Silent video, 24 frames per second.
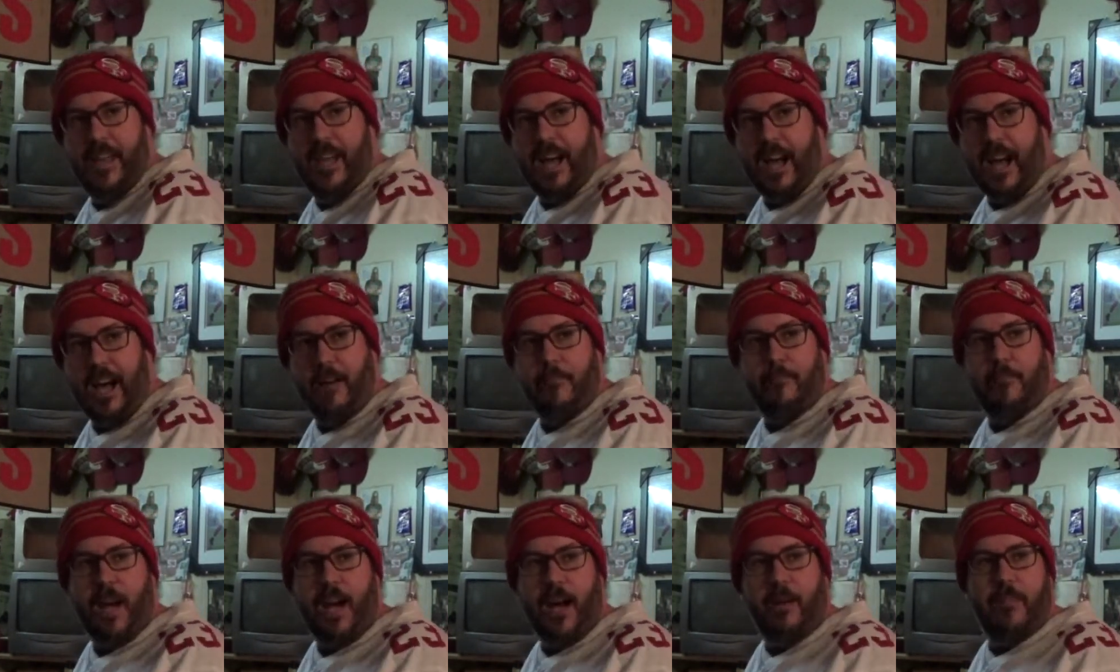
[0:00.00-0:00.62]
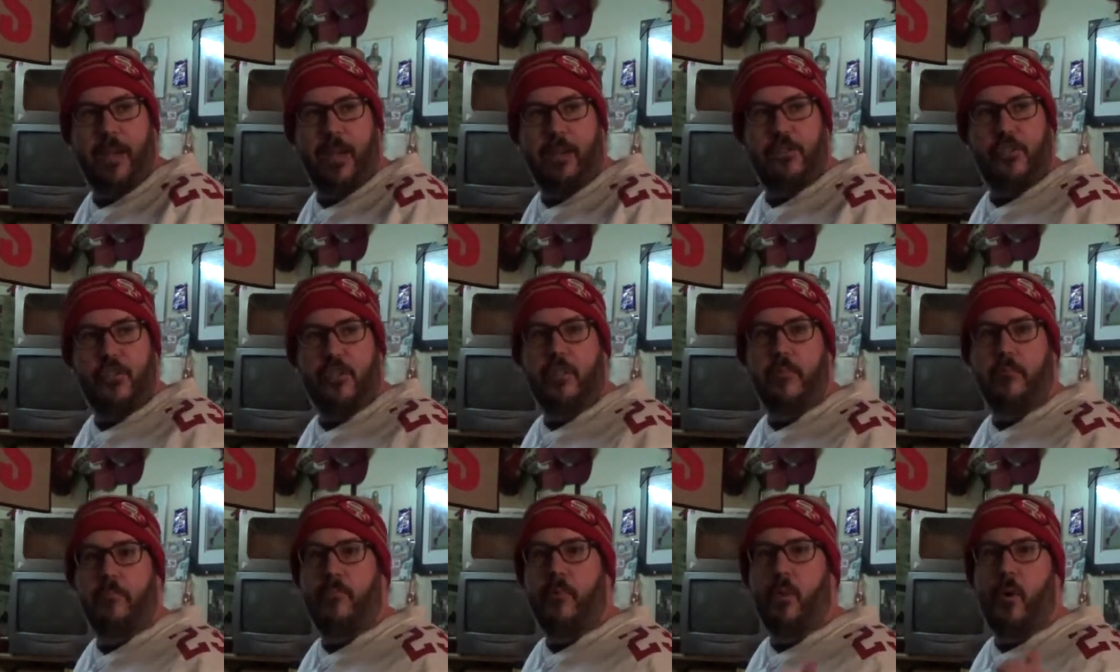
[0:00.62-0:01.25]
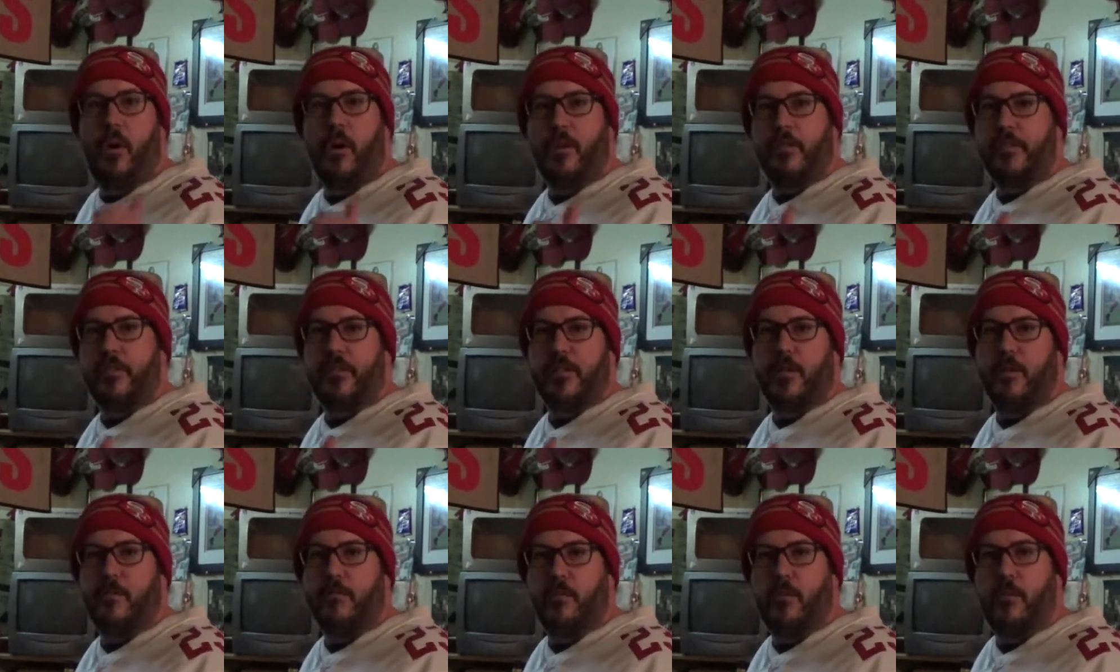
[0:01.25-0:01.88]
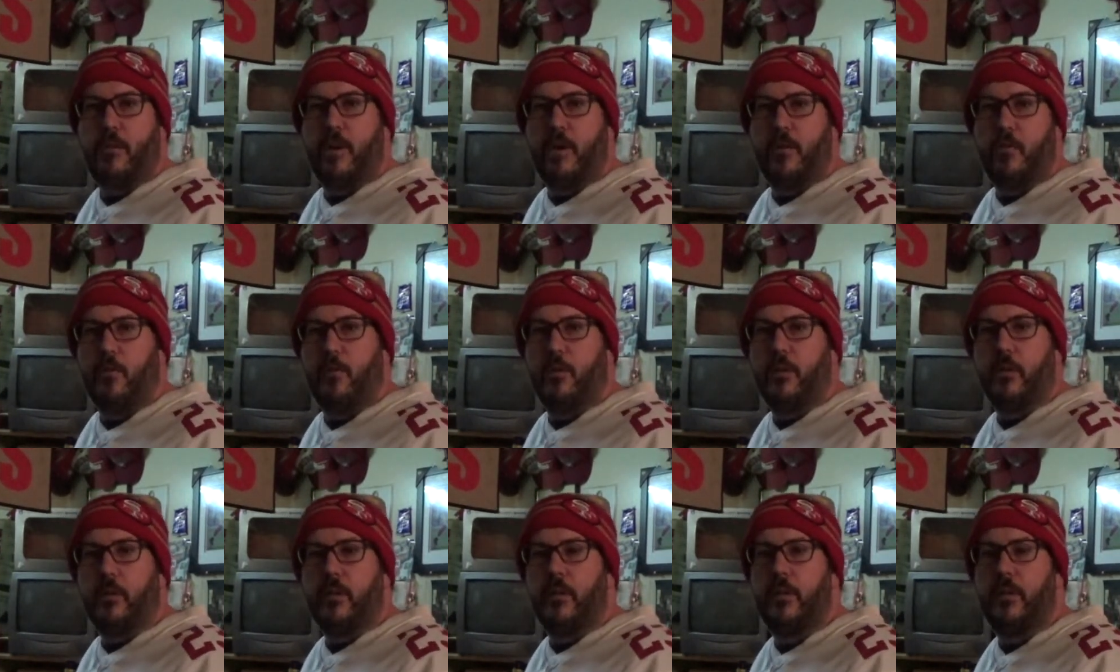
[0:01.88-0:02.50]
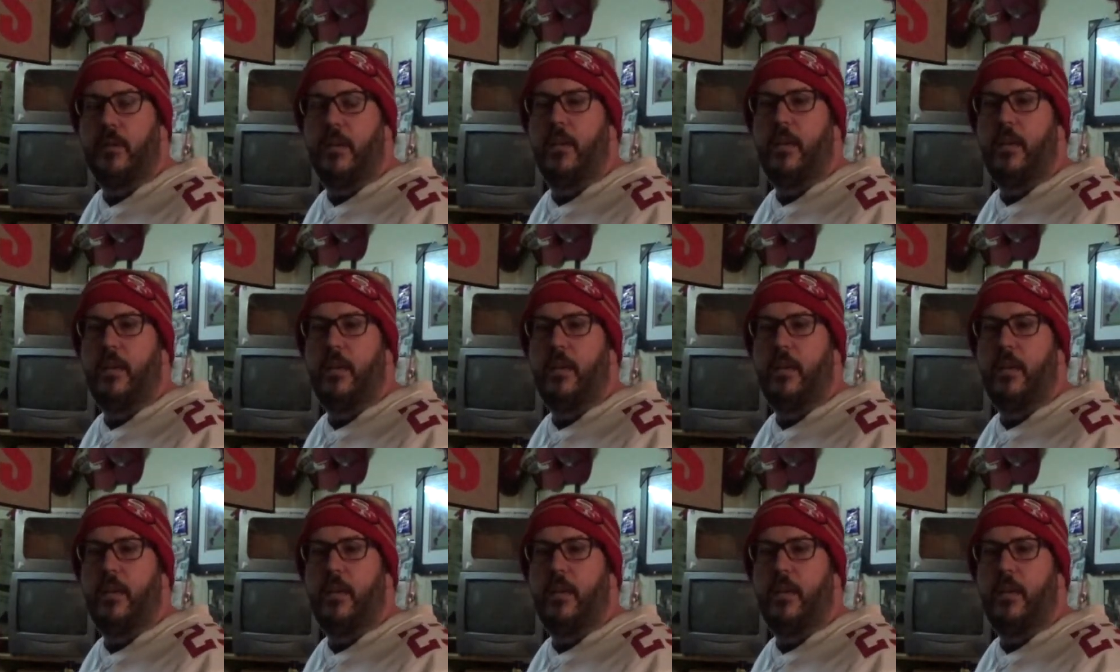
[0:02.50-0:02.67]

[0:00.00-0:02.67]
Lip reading: I'm actually the boss of where I work,